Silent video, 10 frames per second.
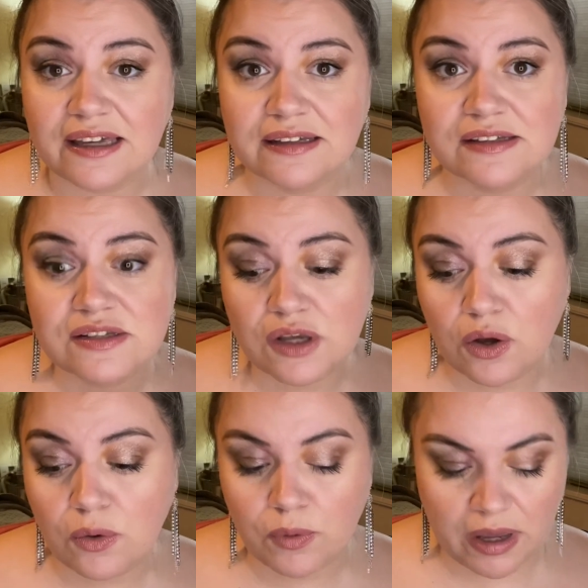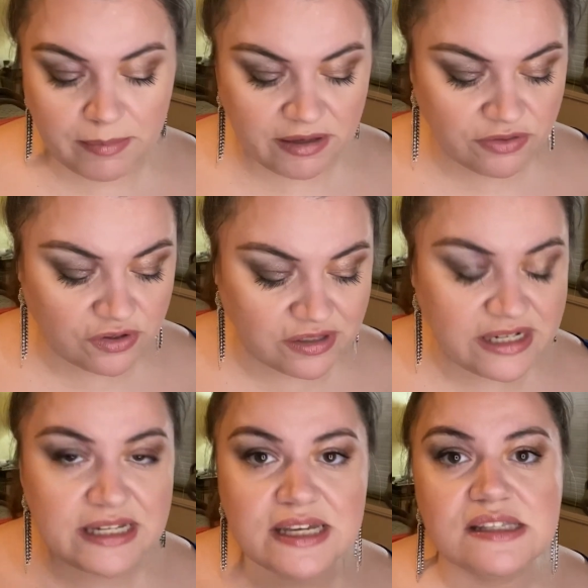So, I mean, 30
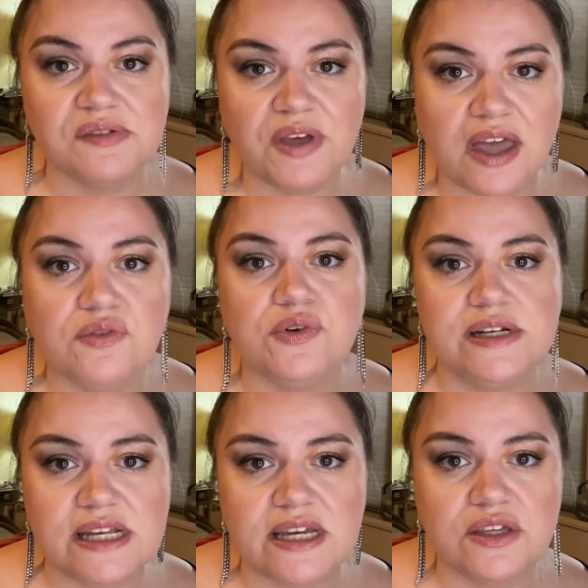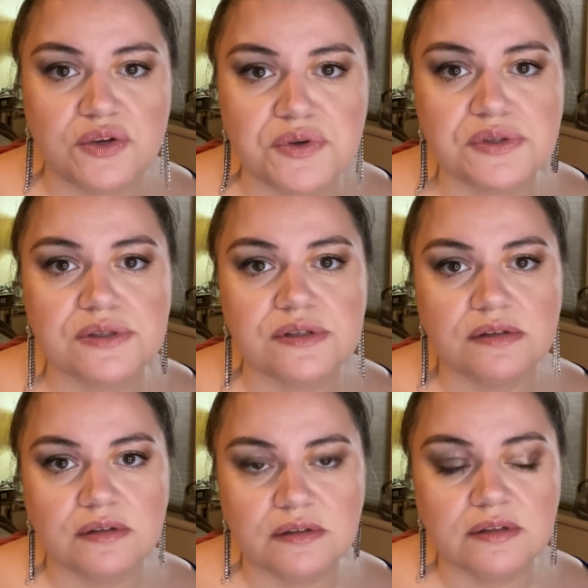days of everyday use,
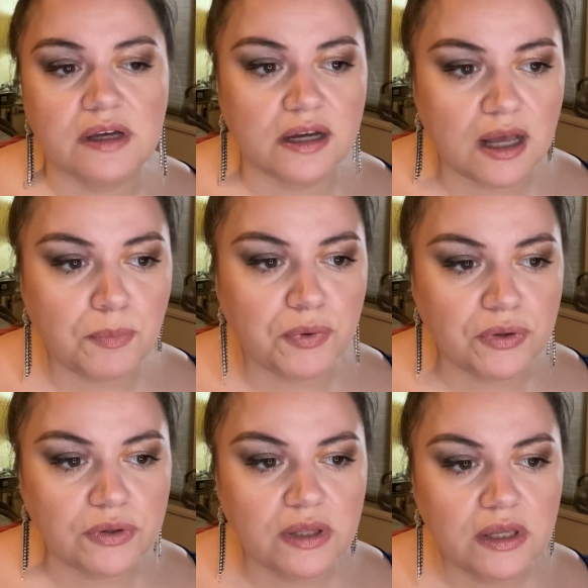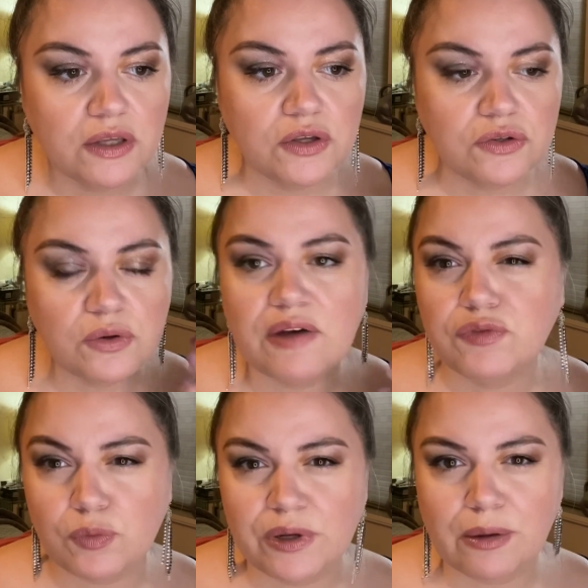you do have to
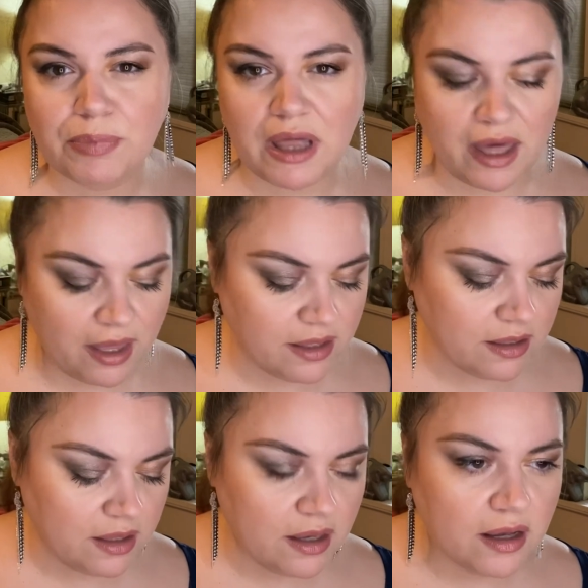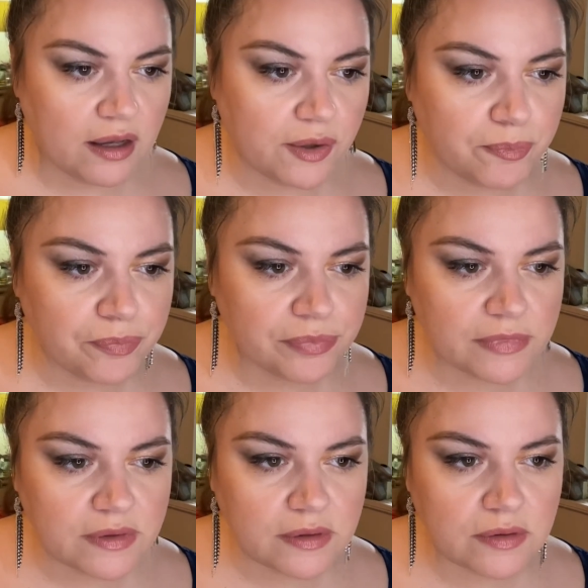reapply,
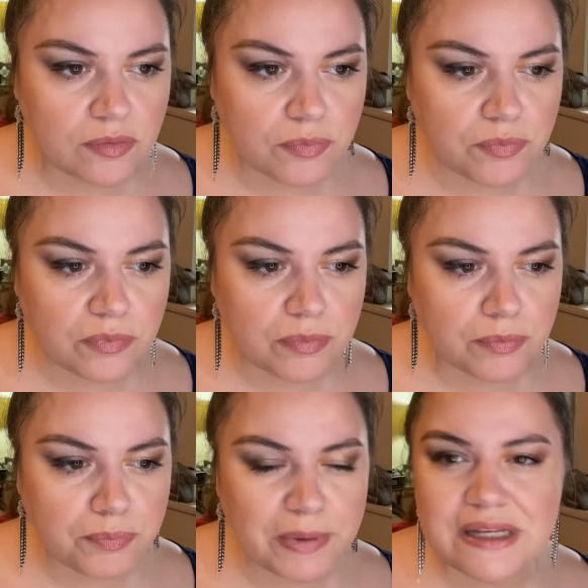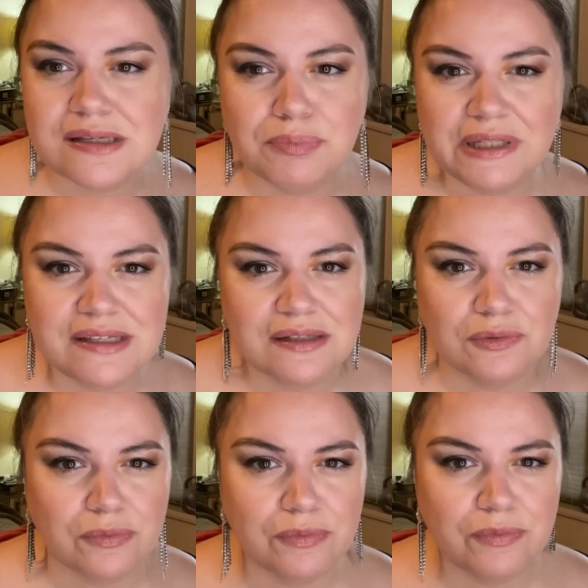but it's a
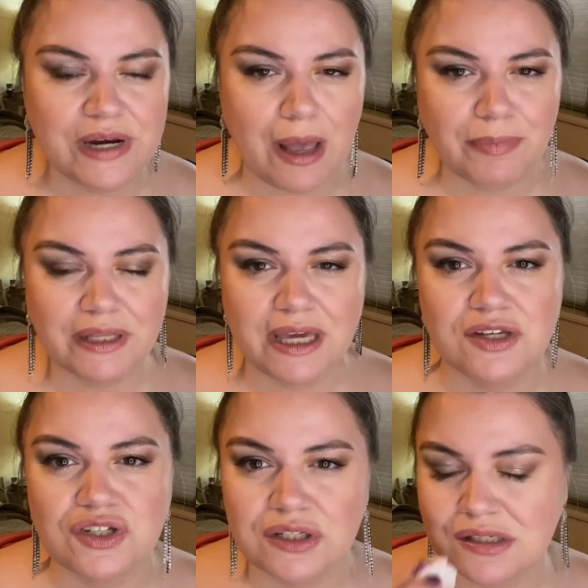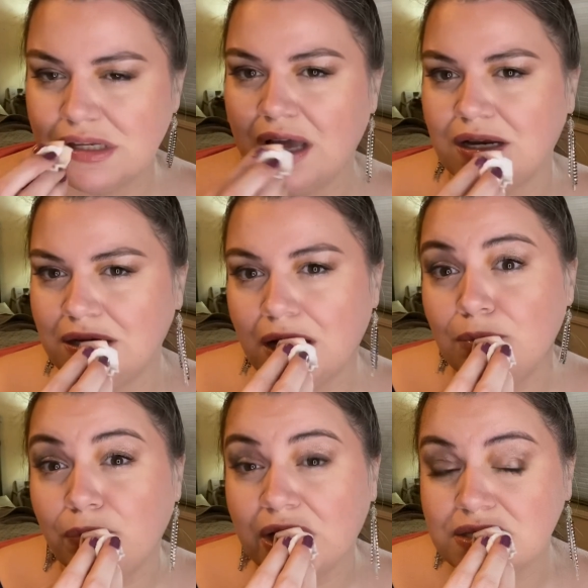pleasant reapplication. It's not an
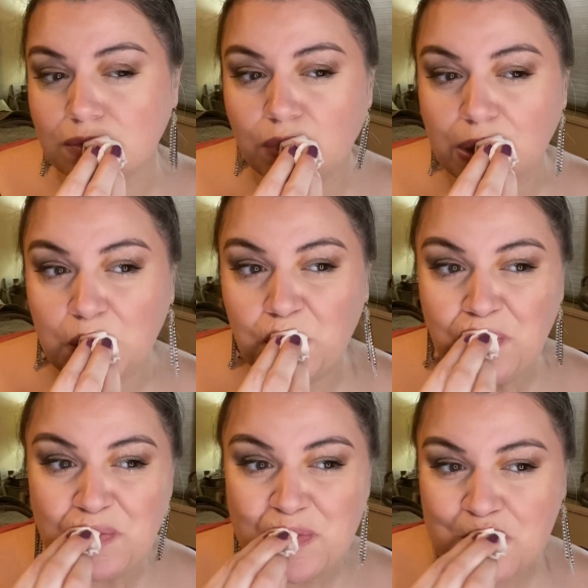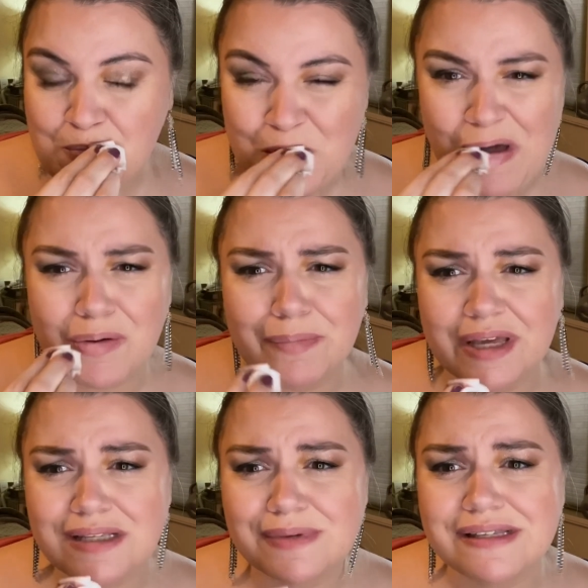unpleasant one. Oh, it
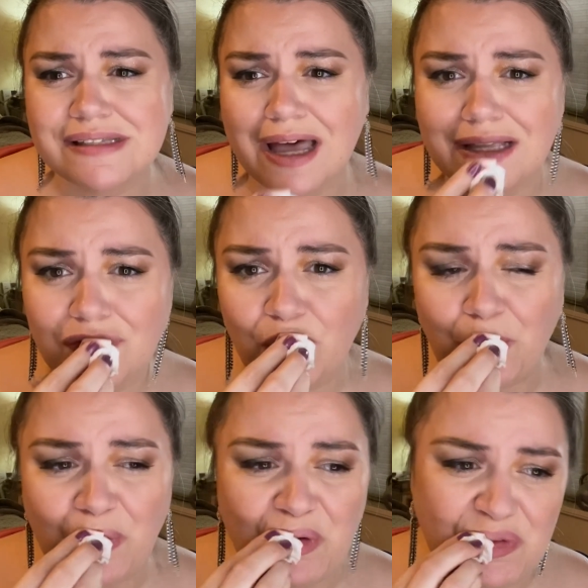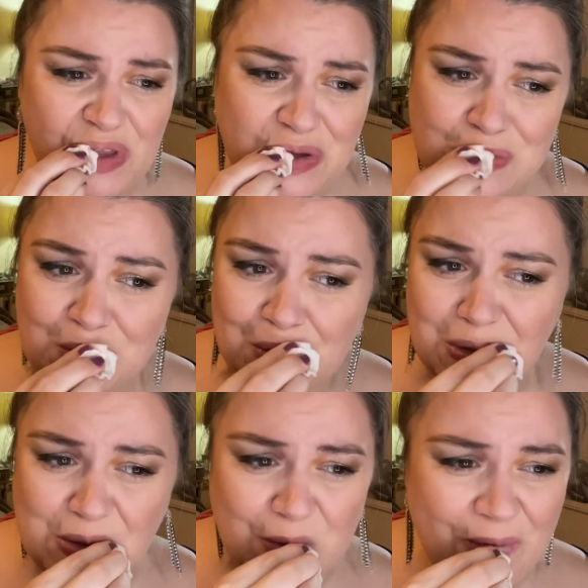makes me sad to remove these.
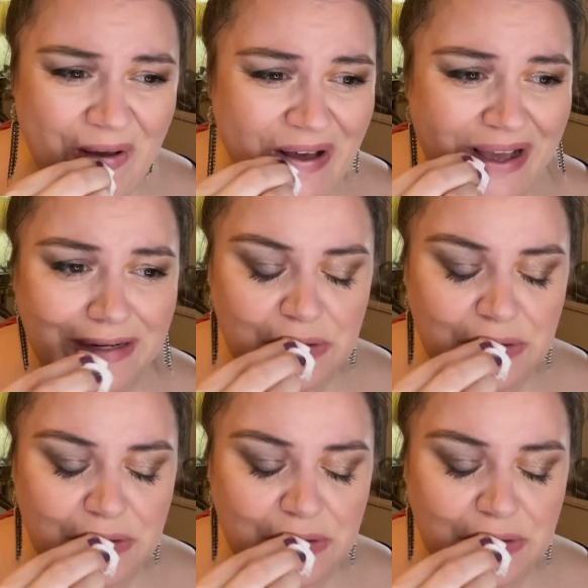Oh, God.